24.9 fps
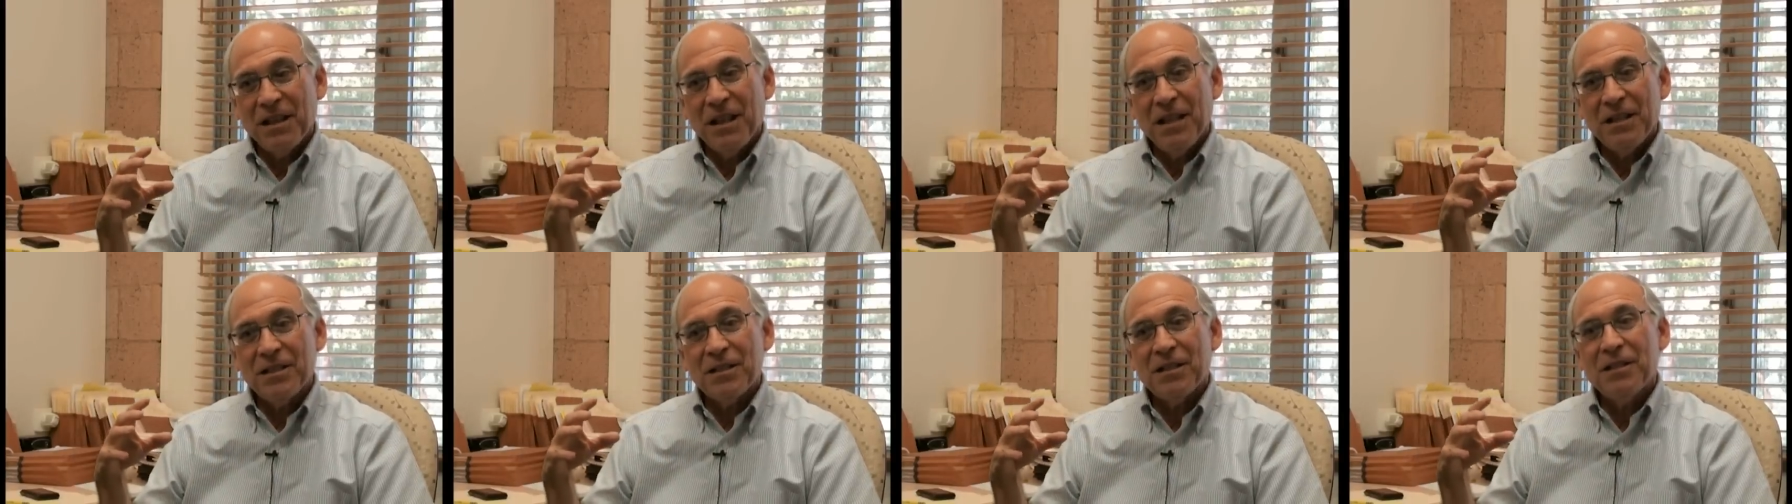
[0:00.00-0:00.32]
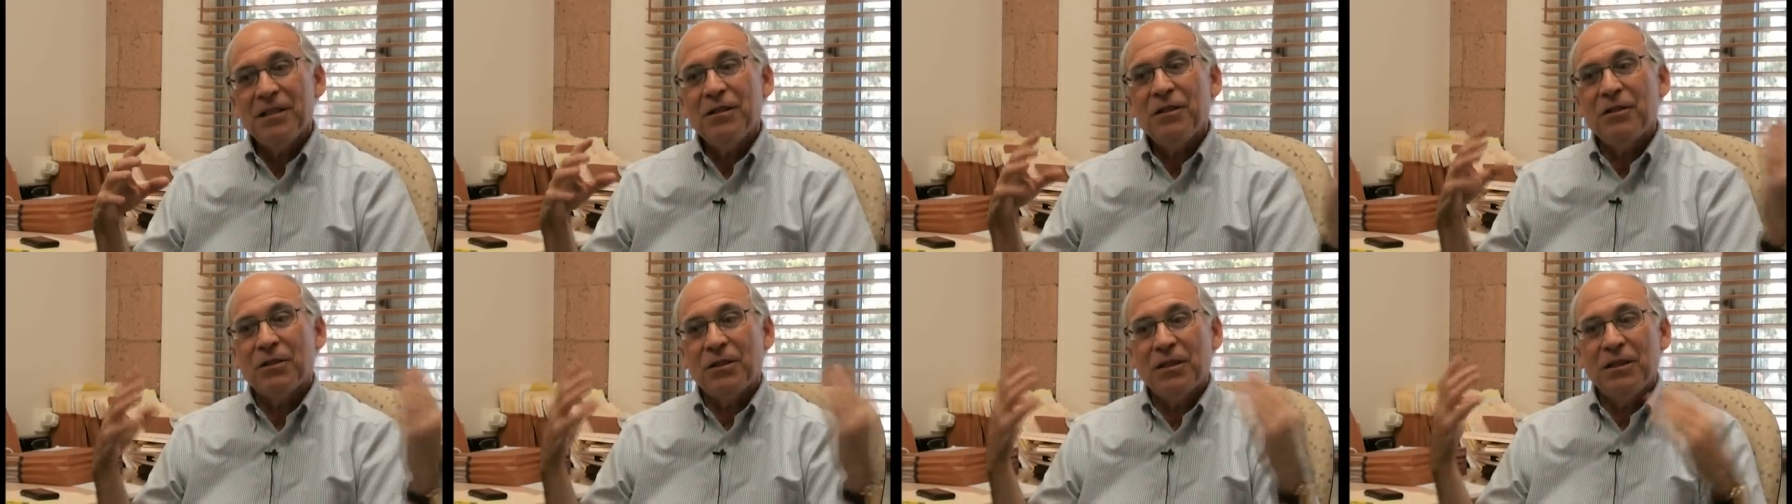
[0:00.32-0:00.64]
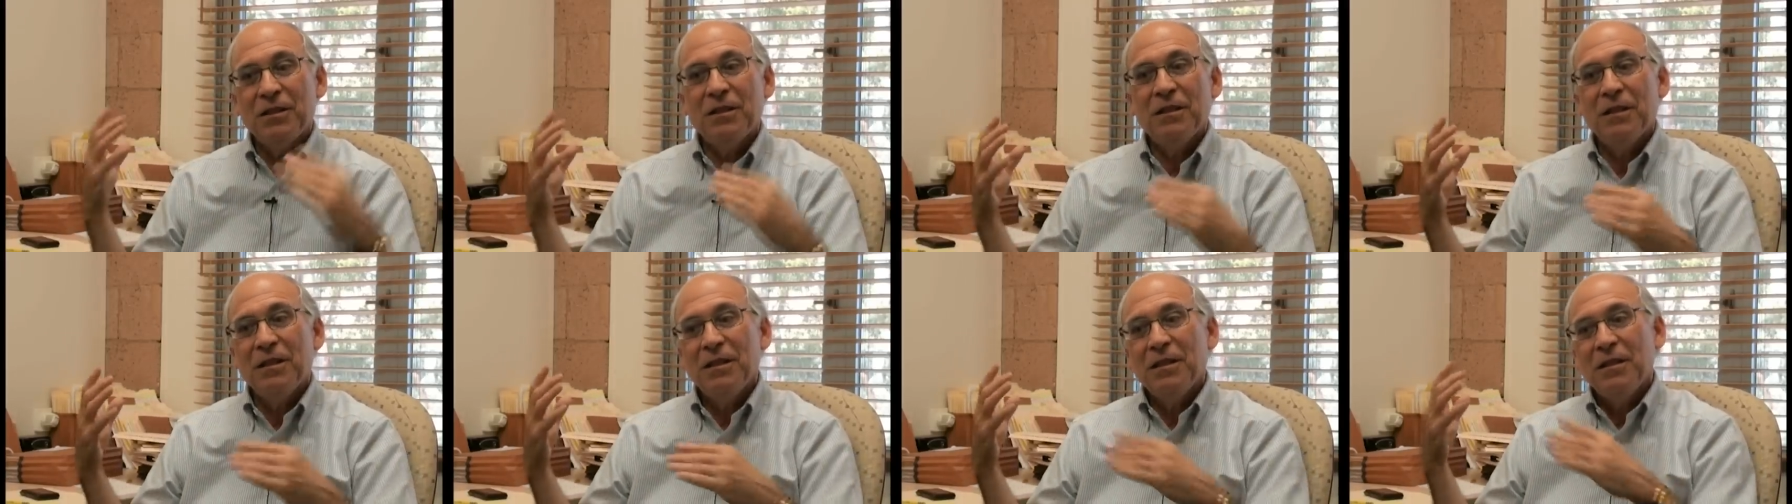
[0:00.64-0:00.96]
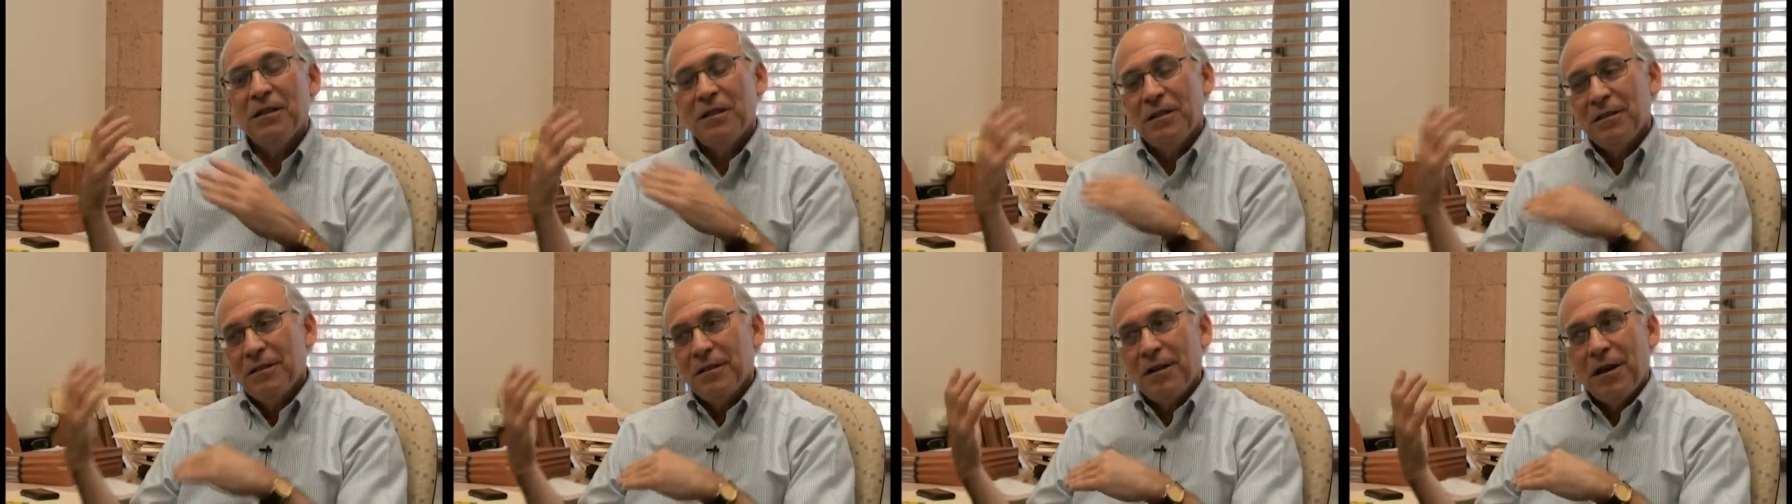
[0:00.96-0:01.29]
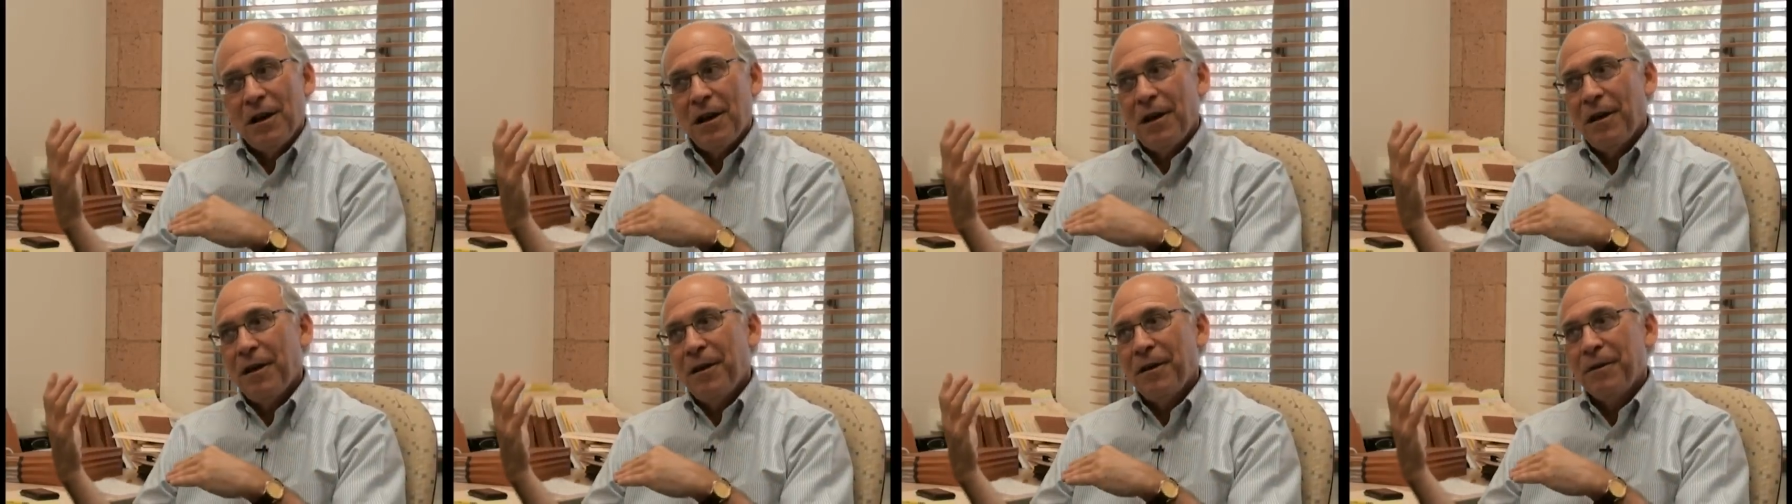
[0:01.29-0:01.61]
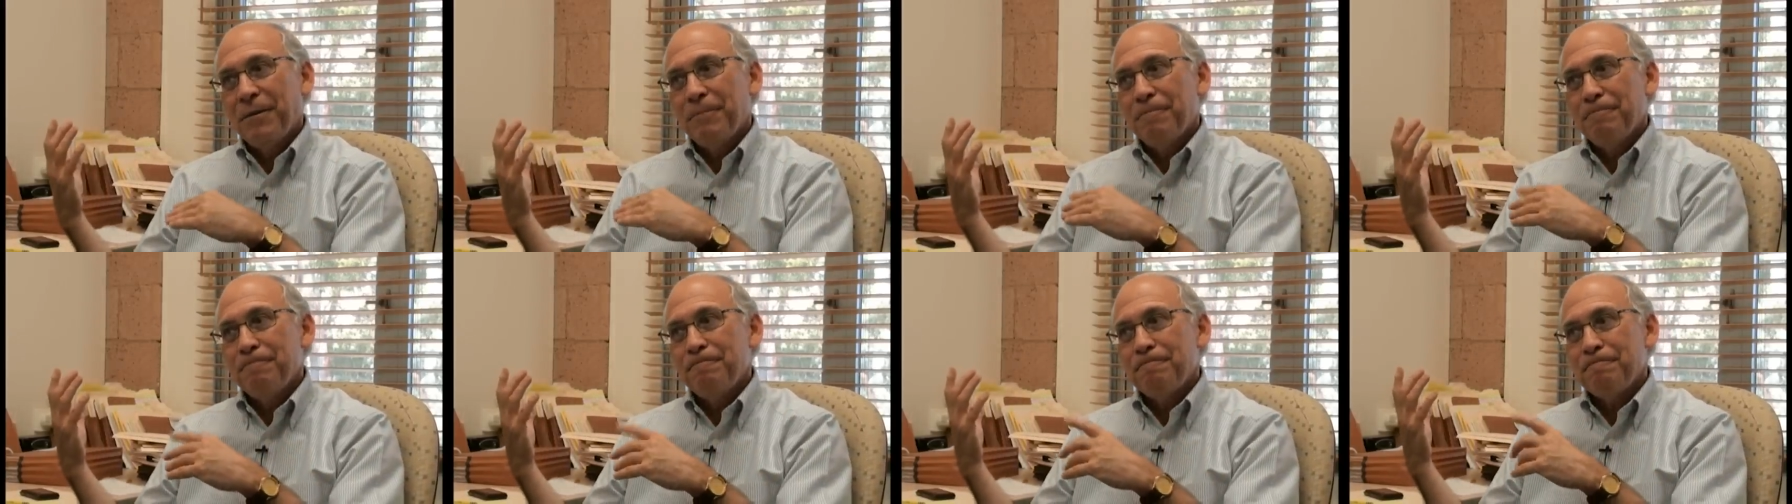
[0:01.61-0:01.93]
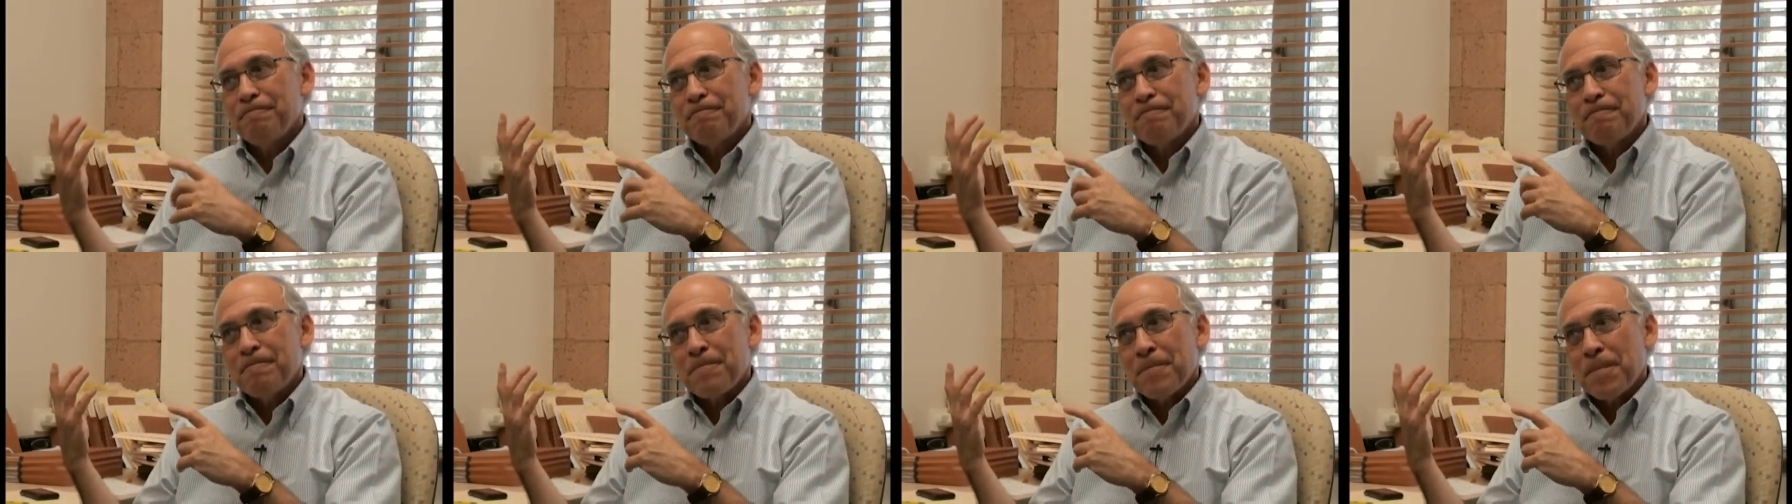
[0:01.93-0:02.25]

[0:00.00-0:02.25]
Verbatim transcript: lesson or um,